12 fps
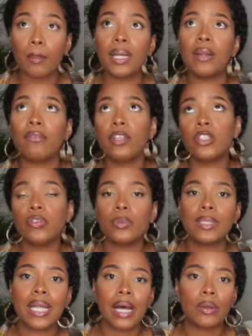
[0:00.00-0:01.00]
But if it's from
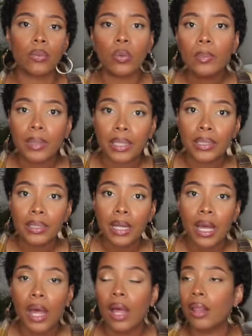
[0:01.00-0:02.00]
Zara Woman,
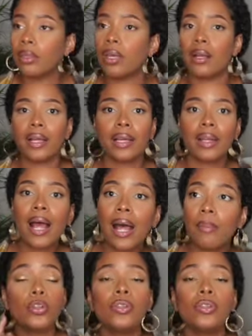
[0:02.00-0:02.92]
then I cannot.